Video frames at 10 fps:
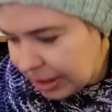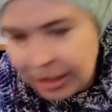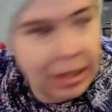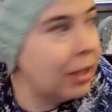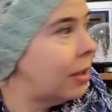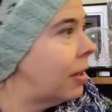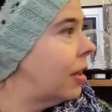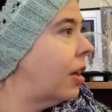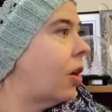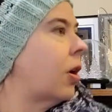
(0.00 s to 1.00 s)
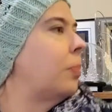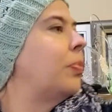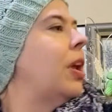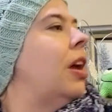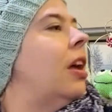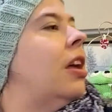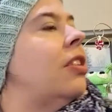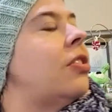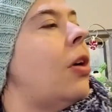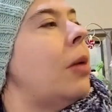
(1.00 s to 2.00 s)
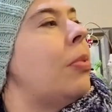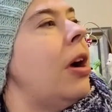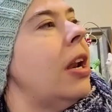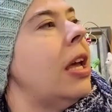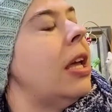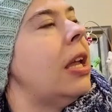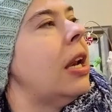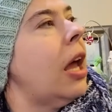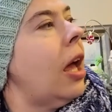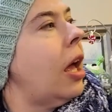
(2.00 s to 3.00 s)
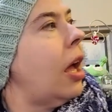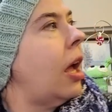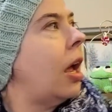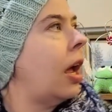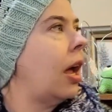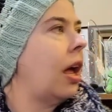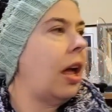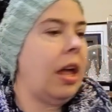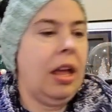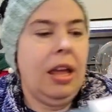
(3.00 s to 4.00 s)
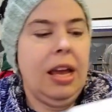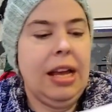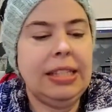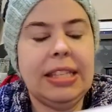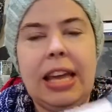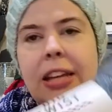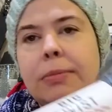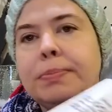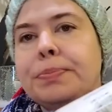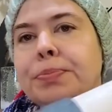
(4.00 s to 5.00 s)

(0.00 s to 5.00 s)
in, okay. So I brought in a skein.